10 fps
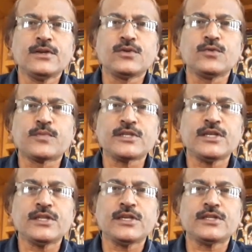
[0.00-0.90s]
to
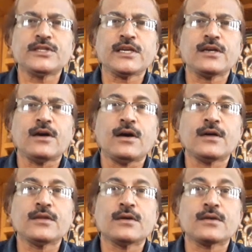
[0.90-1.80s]
present that check
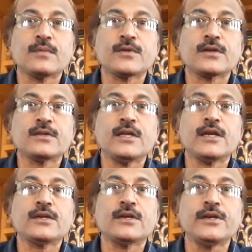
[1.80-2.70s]
on or after
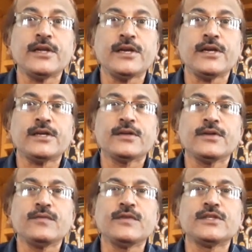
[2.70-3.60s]
that date
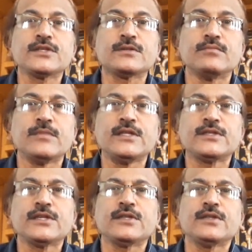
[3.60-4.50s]
which is
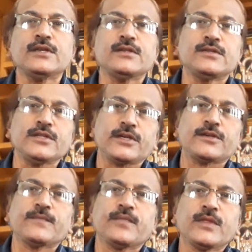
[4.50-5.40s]
mentioned in the check.
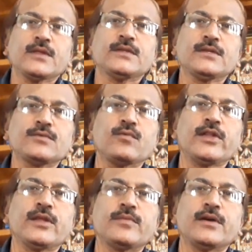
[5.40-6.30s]
This is
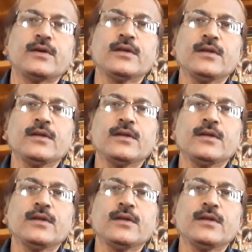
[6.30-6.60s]
one of the